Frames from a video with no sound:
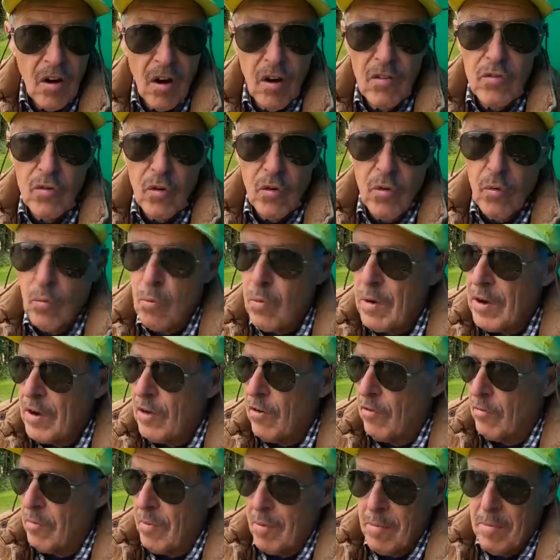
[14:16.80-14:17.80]
I've got the wind
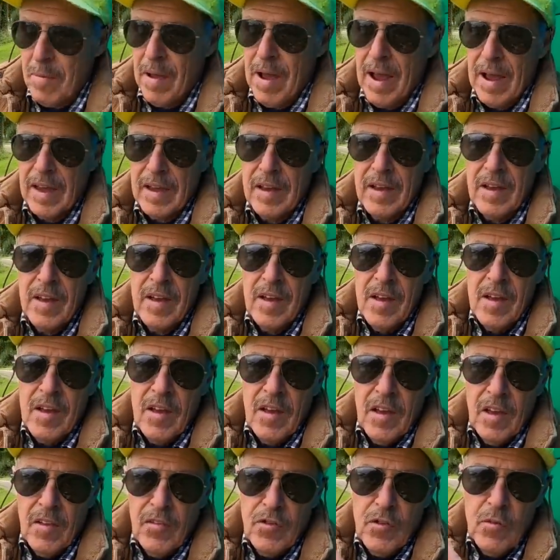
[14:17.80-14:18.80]
off my back.
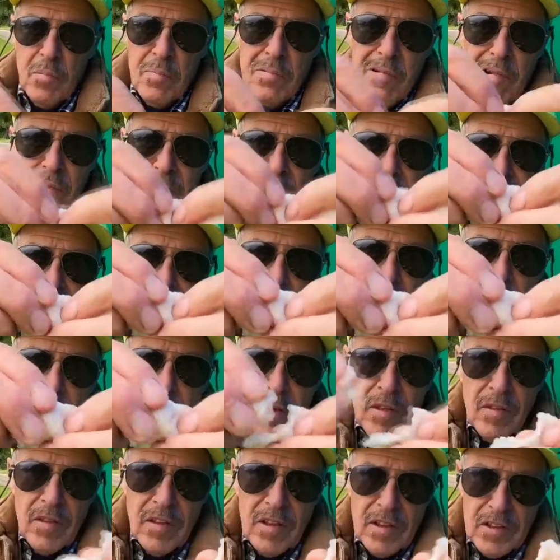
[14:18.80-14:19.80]
If you break it up
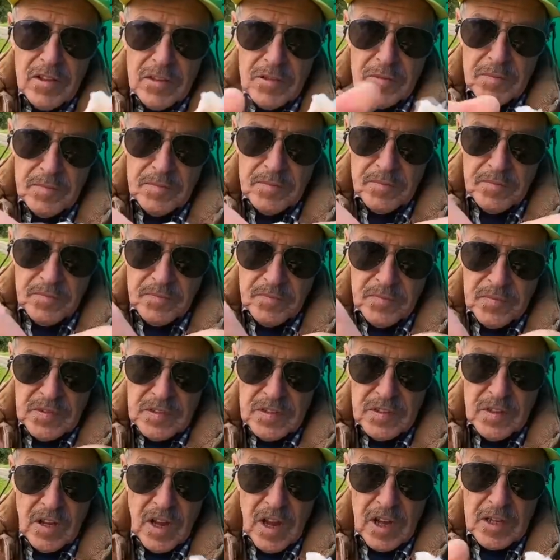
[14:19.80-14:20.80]
like this,
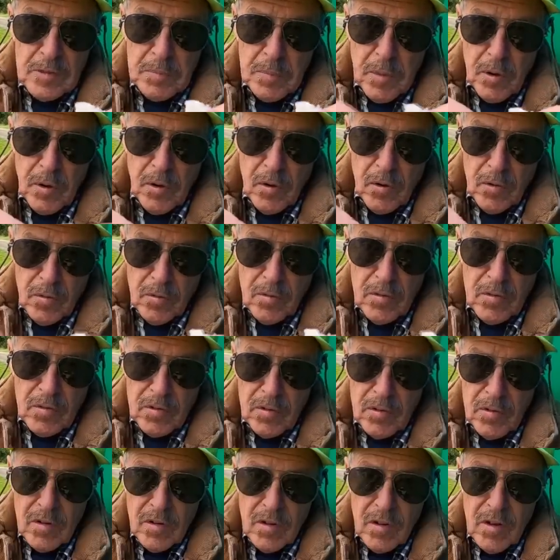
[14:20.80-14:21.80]
as per
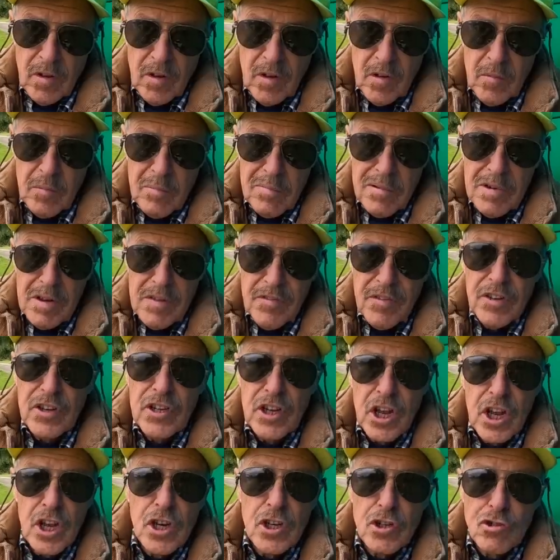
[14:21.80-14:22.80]
previous
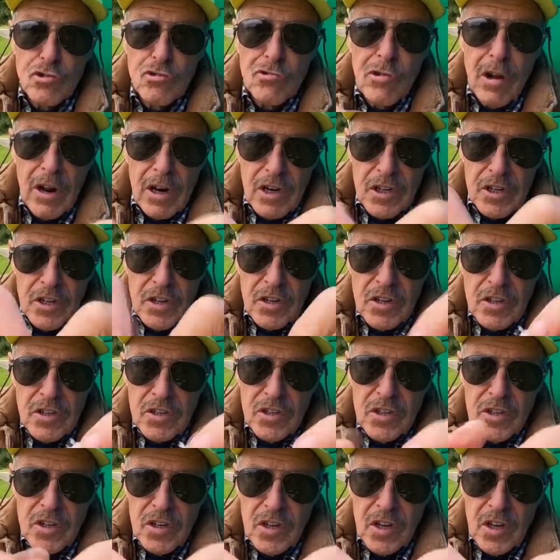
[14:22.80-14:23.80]

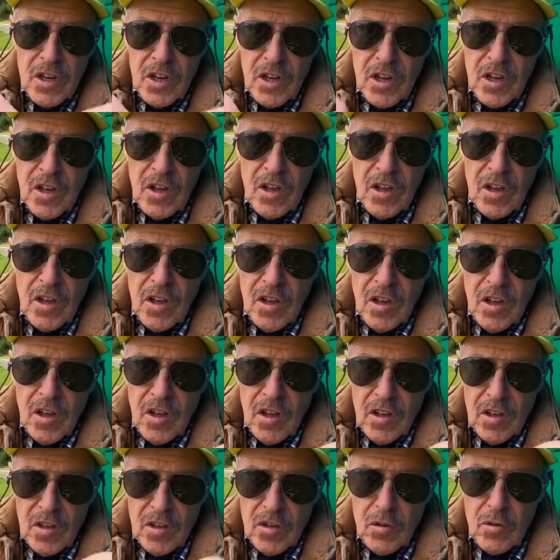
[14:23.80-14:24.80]
instructions,
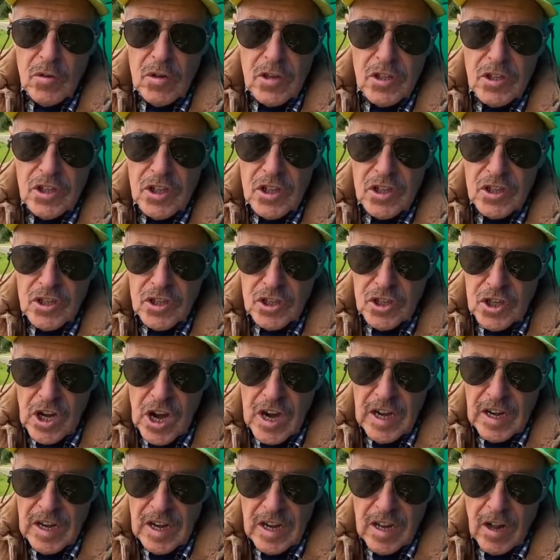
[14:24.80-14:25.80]
you can just
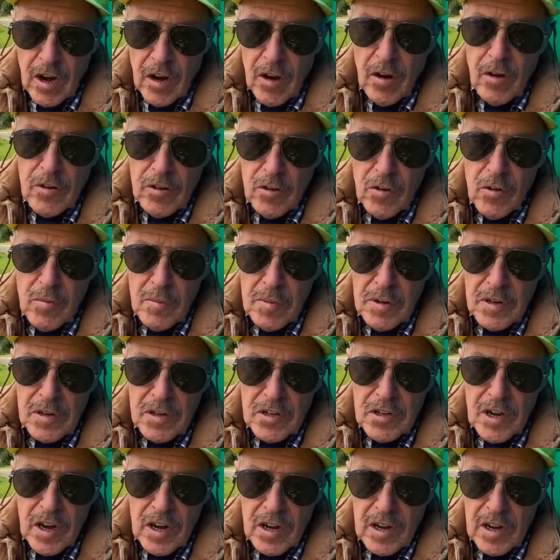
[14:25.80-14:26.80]
gently, and I do mean
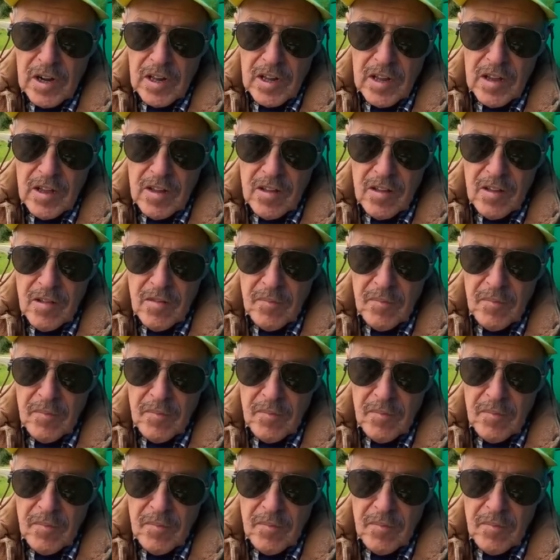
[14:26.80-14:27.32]
gently,